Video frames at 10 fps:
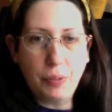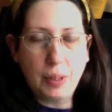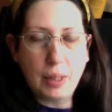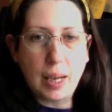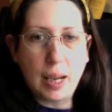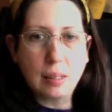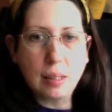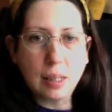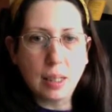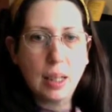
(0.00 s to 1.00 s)
The acid's
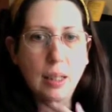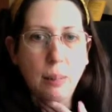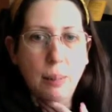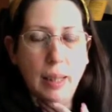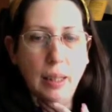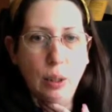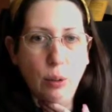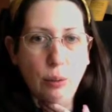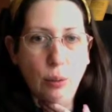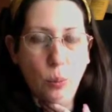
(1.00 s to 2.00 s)
going to hit the back of your
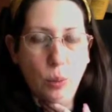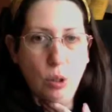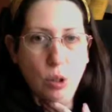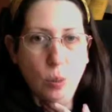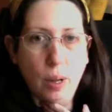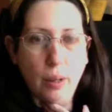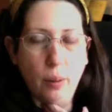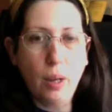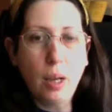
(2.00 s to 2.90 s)
throat when you swallow.